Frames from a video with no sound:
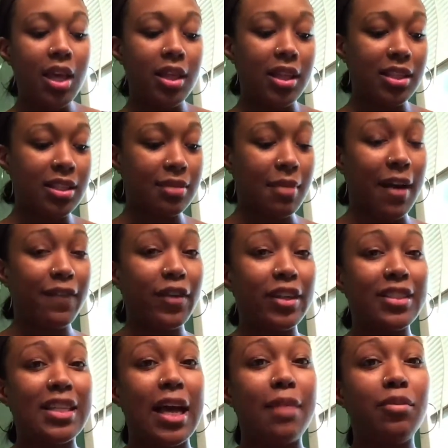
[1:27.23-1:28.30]
This is my
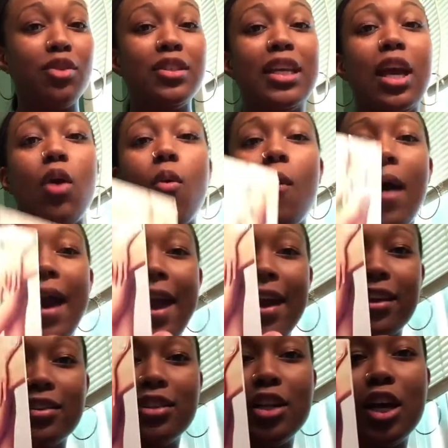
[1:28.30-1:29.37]
first time using
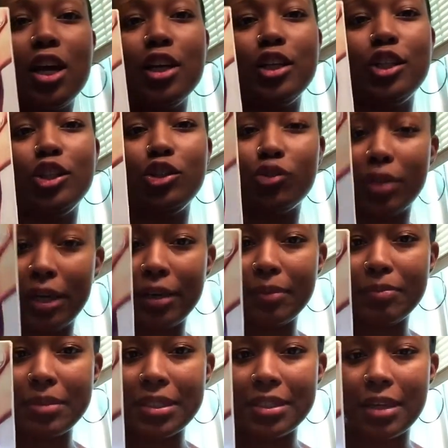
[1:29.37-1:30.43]
wax
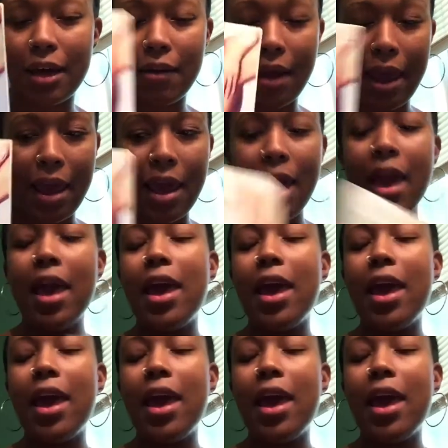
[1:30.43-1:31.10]
strips, okay?